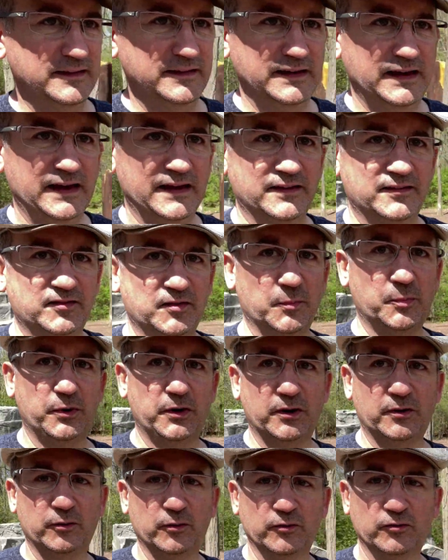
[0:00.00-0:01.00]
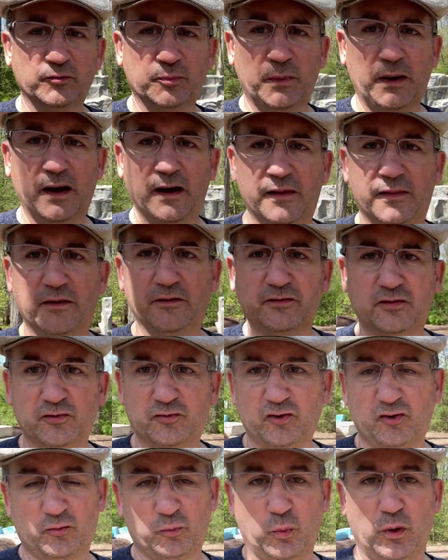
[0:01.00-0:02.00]
Yeah, this is a pretty cool spot. This is
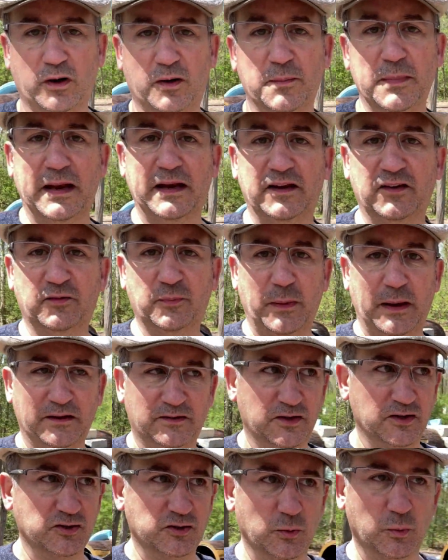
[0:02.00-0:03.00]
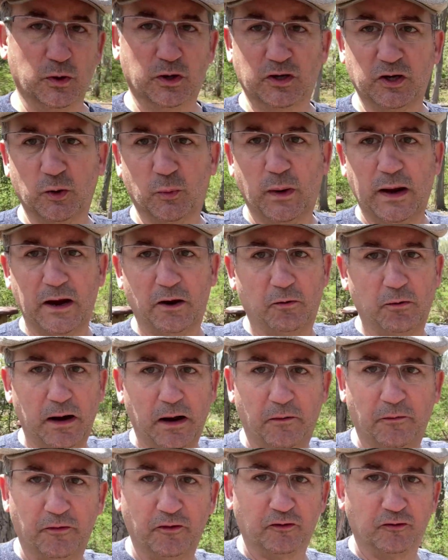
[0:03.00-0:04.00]
just one of many spots as you work your way
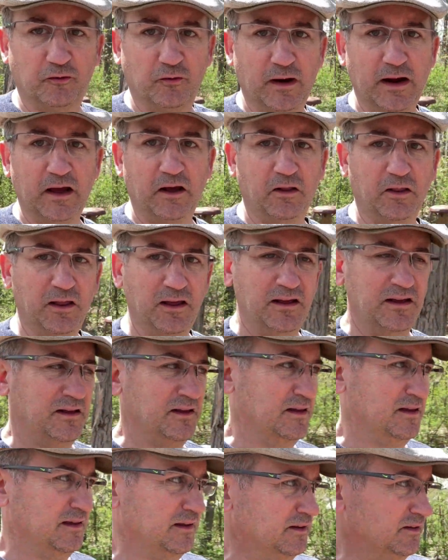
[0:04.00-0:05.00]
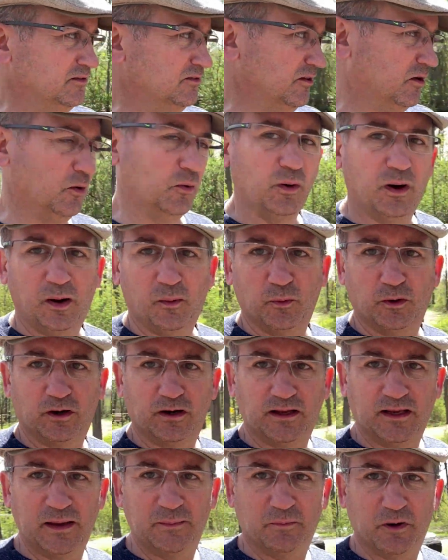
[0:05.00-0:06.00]
around the trail. So we're going
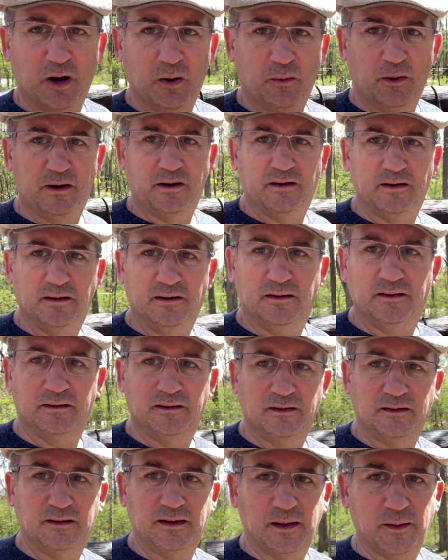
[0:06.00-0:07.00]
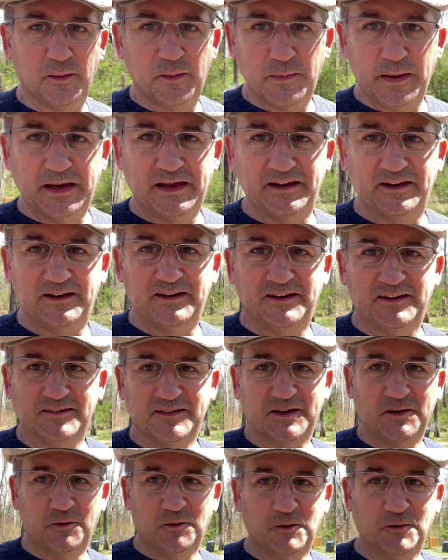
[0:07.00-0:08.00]
to keep going. Am I making you
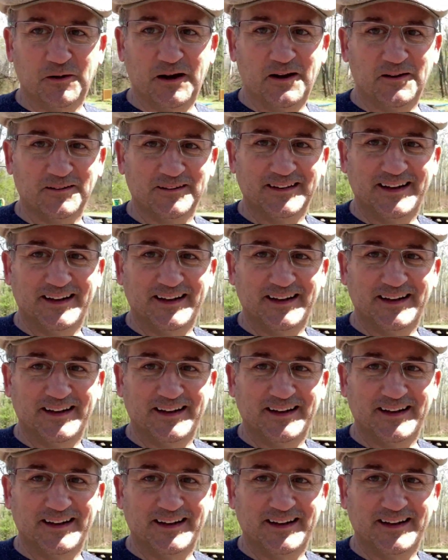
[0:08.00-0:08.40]
dizzy going around?